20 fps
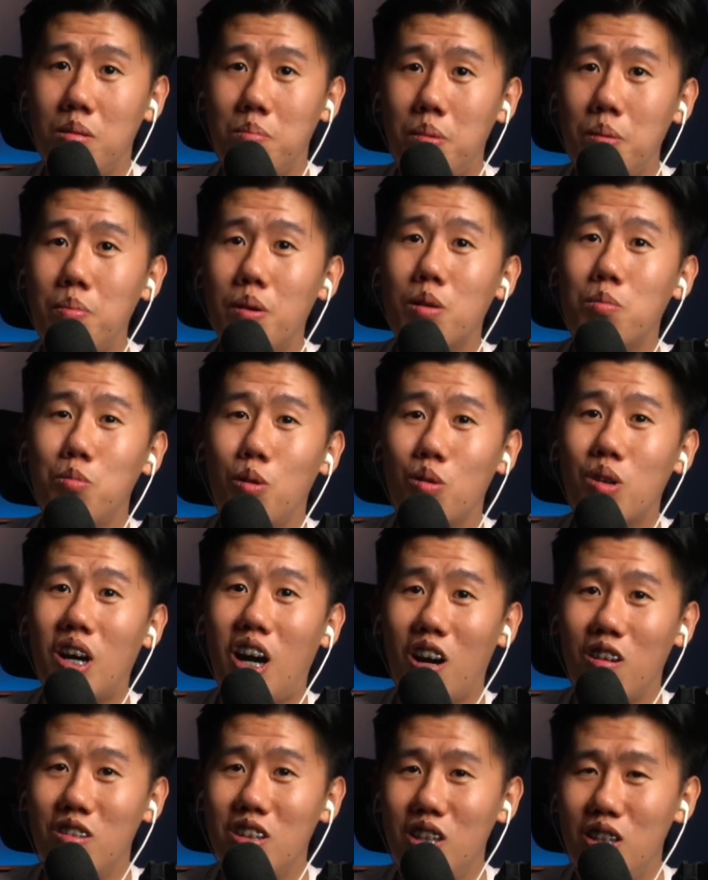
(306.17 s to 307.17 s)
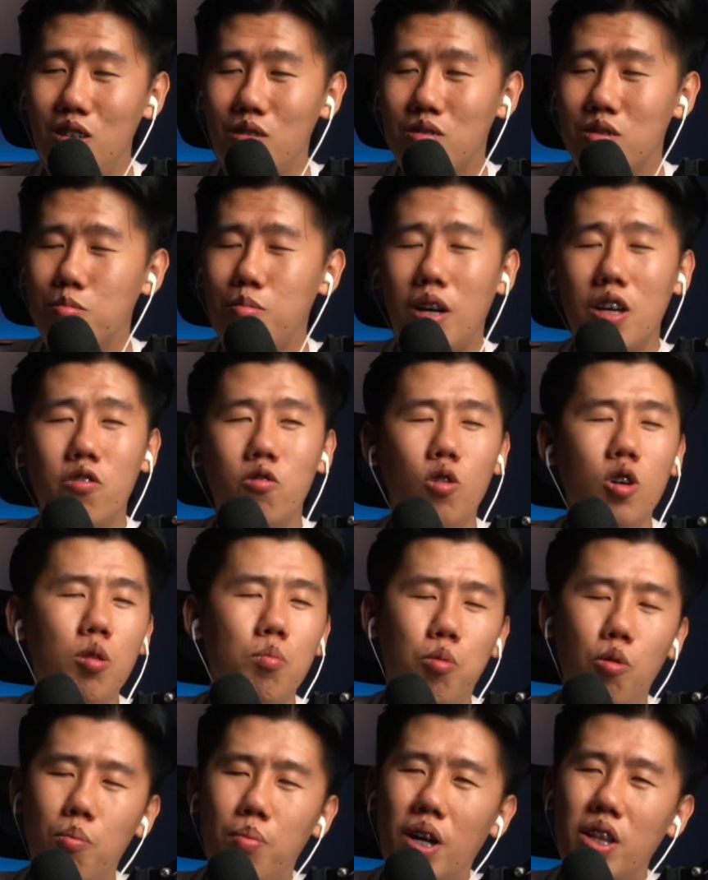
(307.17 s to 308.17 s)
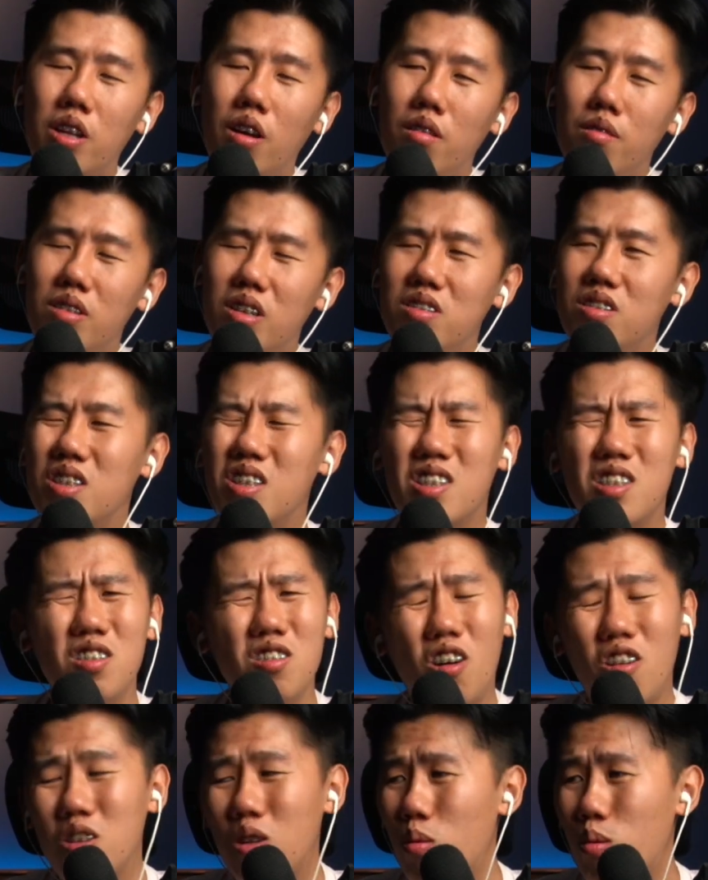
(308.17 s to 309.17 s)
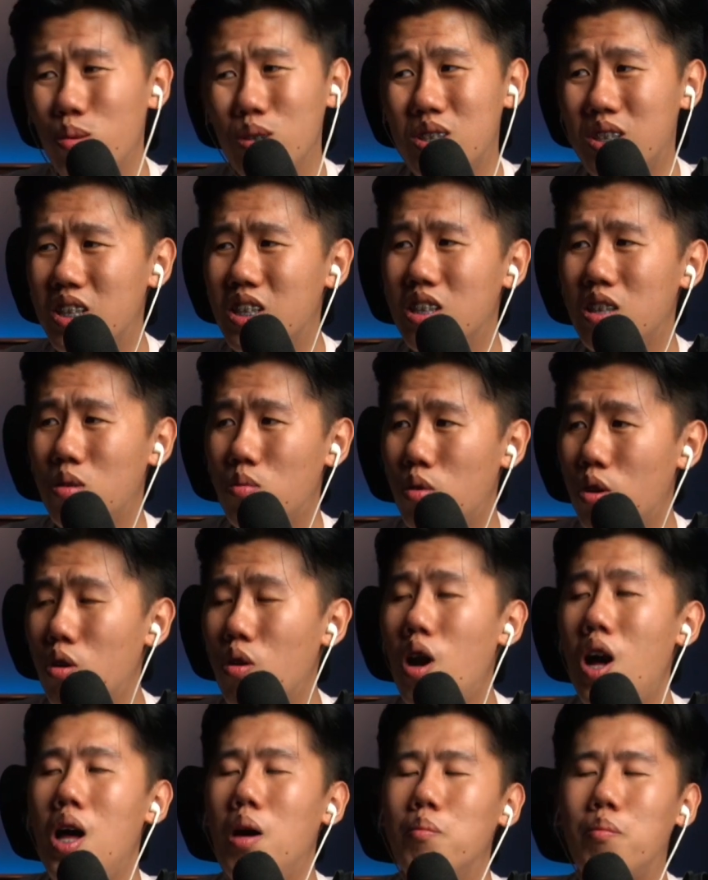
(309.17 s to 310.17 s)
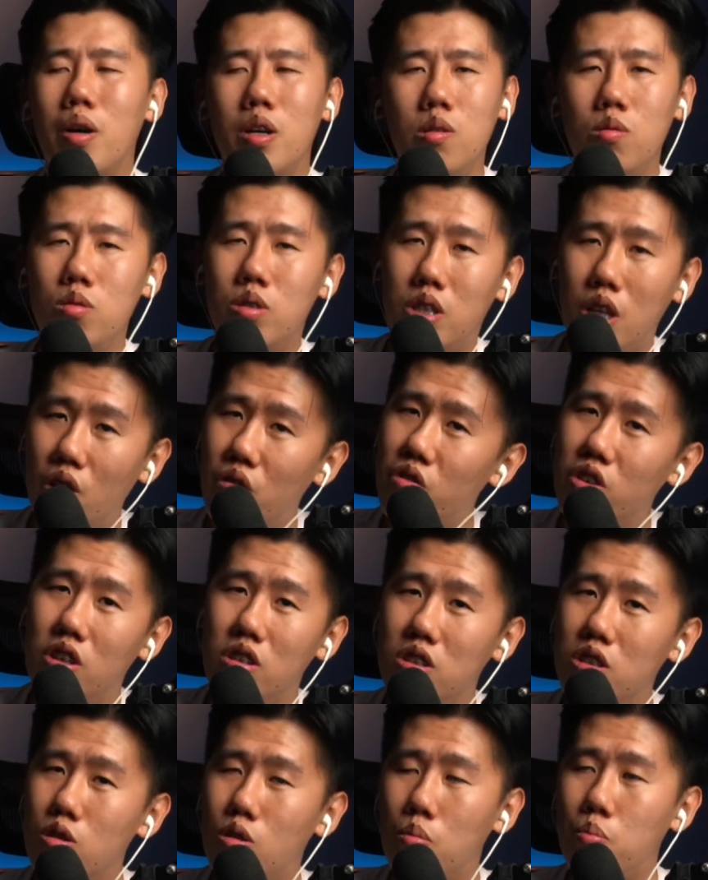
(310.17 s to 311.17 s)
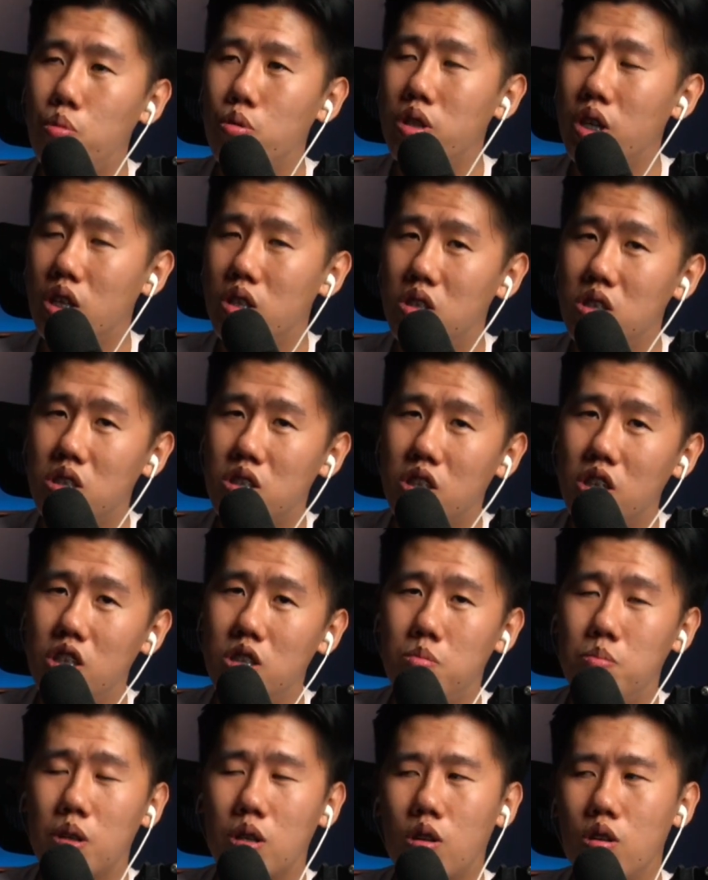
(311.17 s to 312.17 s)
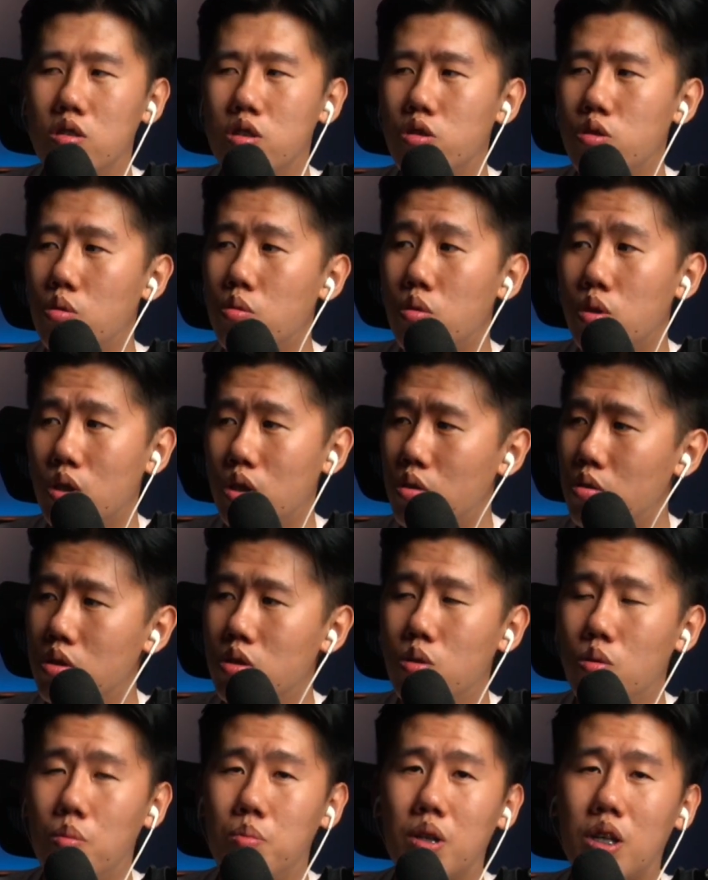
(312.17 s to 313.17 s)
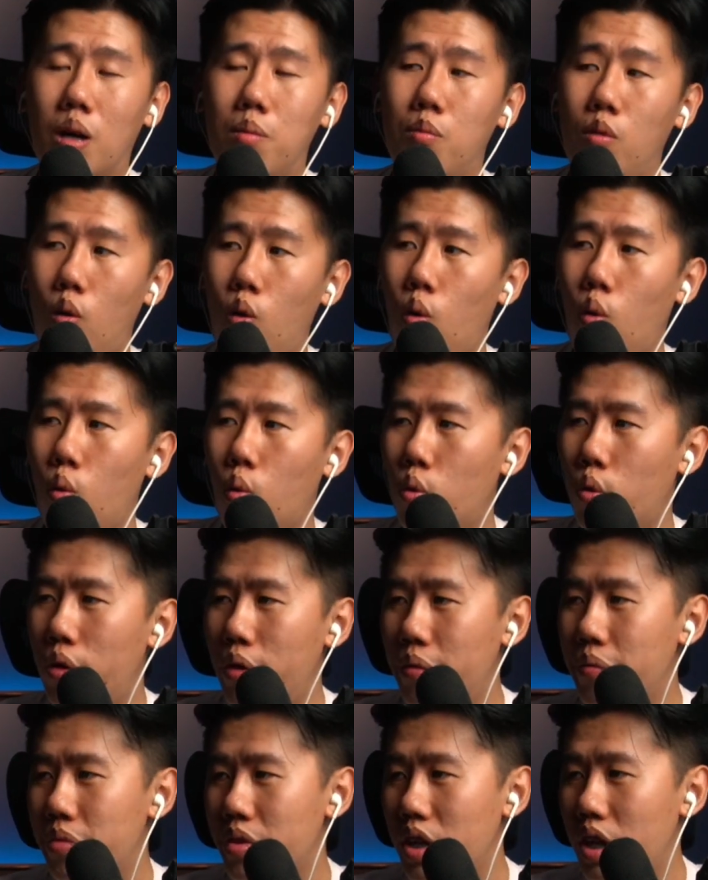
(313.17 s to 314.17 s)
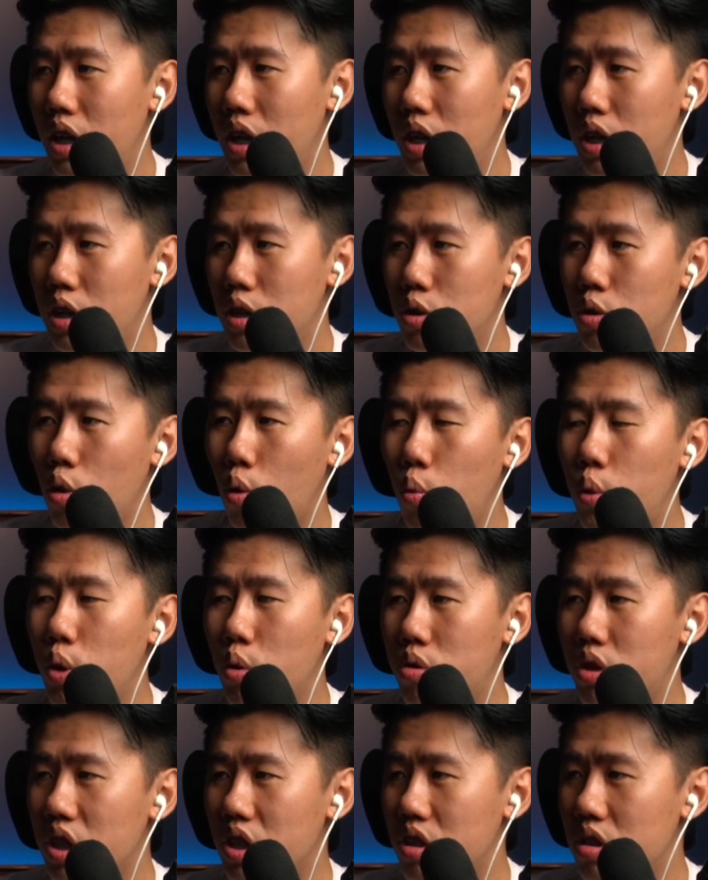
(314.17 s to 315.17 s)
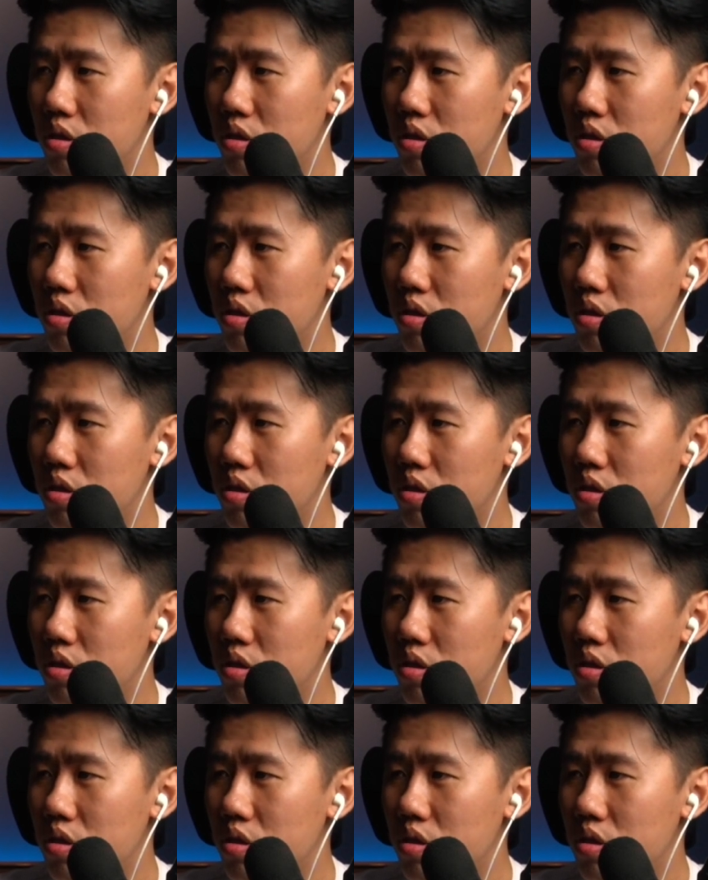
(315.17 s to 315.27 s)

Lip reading: People put curry leaves. But if you want to put pandan leaves, it's not the worst thing in the world. But you definitely don't put it at this stage because you will become old. You'll wilt it.